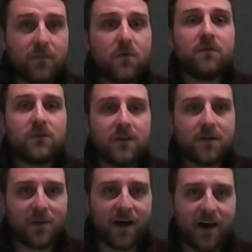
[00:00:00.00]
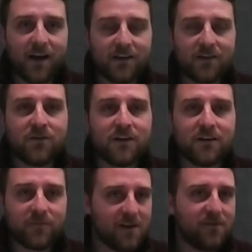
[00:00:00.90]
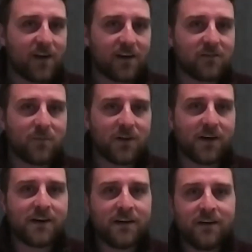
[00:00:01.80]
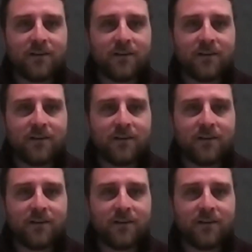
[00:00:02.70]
Who's going to buy a unit of manufactured blood